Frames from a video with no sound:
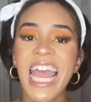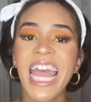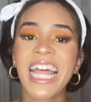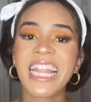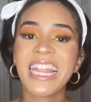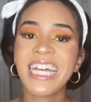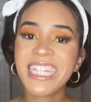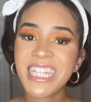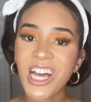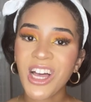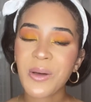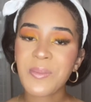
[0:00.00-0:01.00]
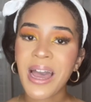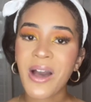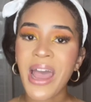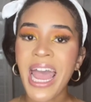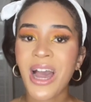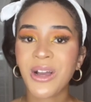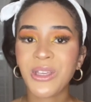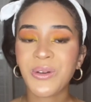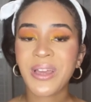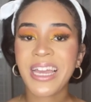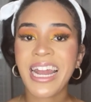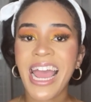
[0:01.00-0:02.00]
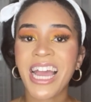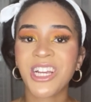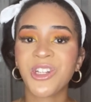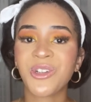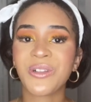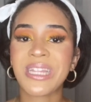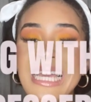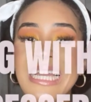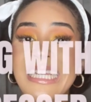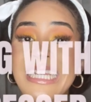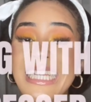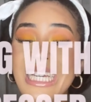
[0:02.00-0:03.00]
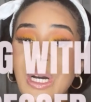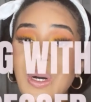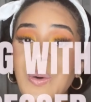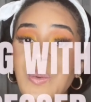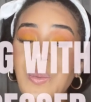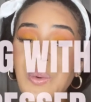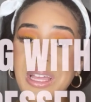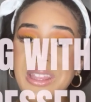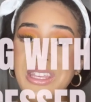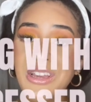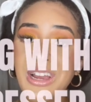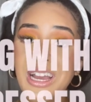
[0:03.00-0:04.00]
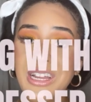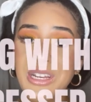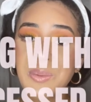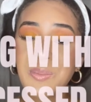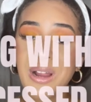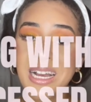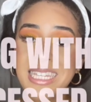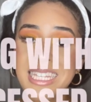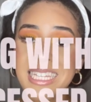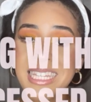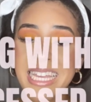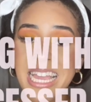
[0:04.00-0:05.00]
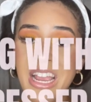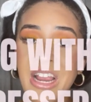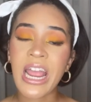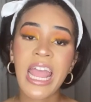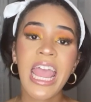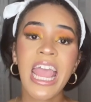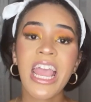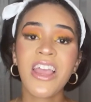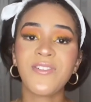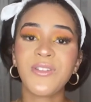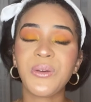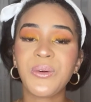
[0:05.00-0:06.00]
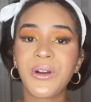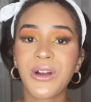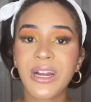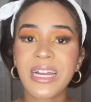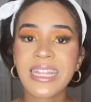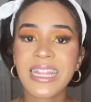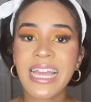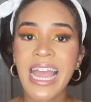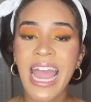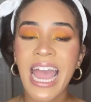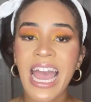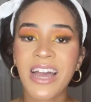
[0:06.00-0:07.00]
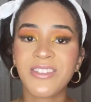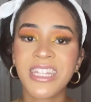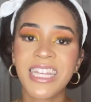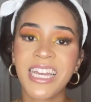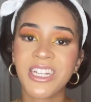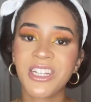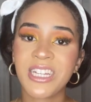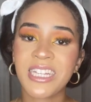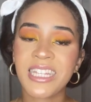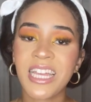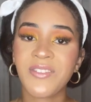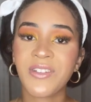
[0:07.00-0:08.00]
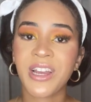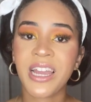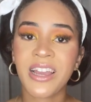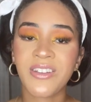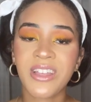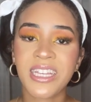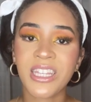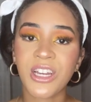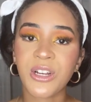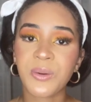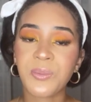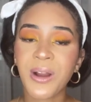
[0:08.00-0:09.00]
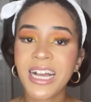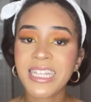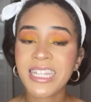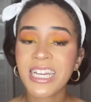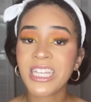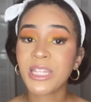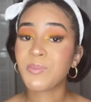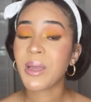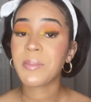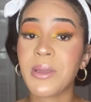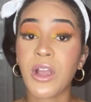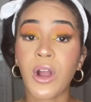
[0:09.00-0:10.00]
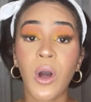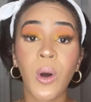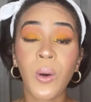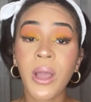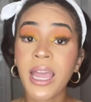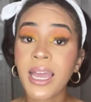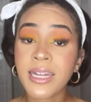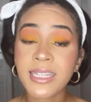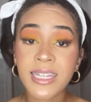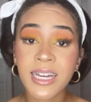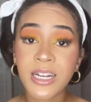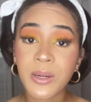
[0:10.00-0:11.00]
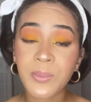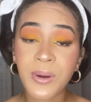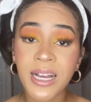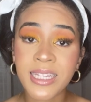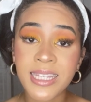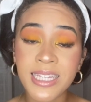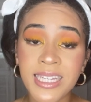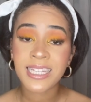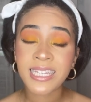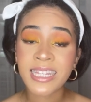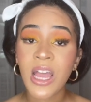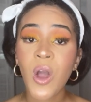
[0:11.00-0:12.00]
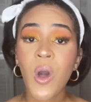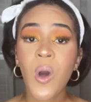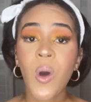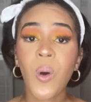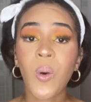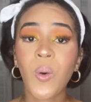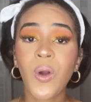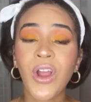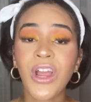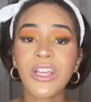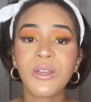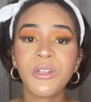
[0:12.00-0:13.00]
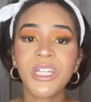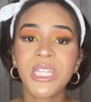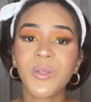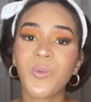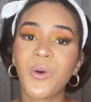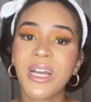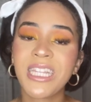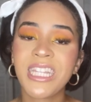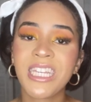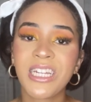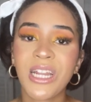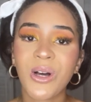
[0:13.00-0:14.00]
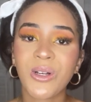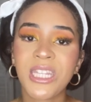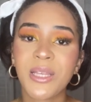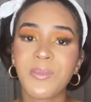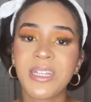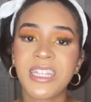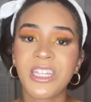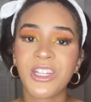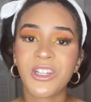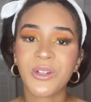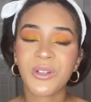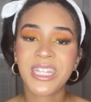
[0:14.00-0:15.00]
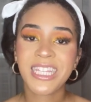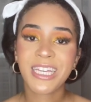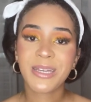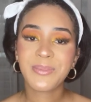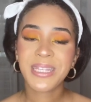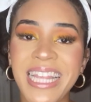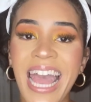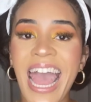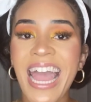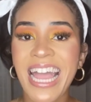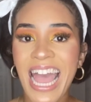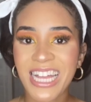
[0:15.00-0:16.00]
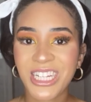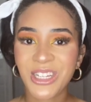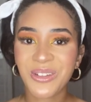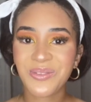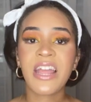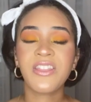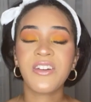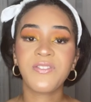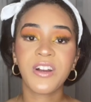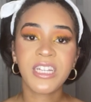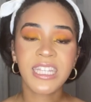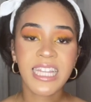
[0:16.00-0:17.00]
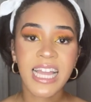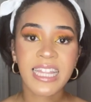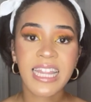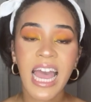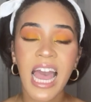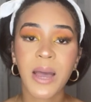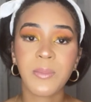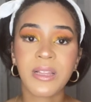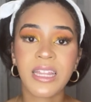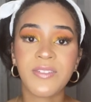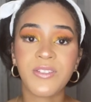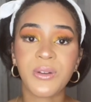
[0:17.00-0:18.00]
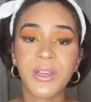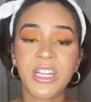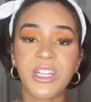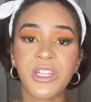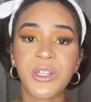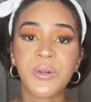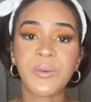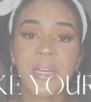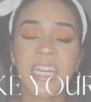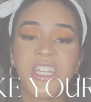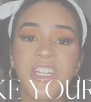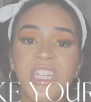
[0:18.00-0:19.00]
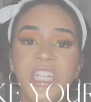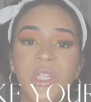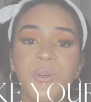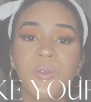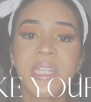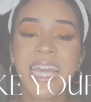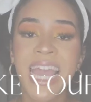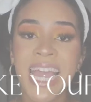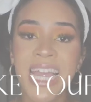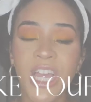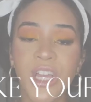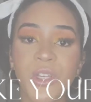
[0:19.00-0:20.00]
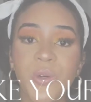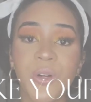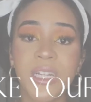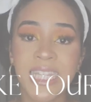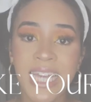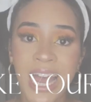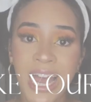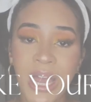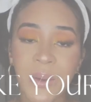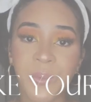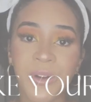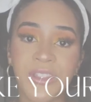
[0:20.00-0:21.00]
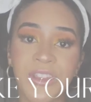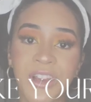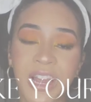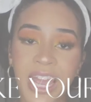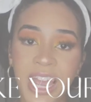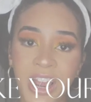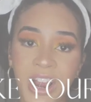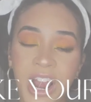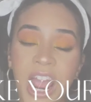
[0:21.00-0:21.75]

Let's talk about how you can actually deal with your under processed hair. If you currently have sections of your hair that's under processed, maybe your whole head is under processed, or you just want to know some additional tips, I got you. The first thing that I believe you can do is just to take your time with your hair.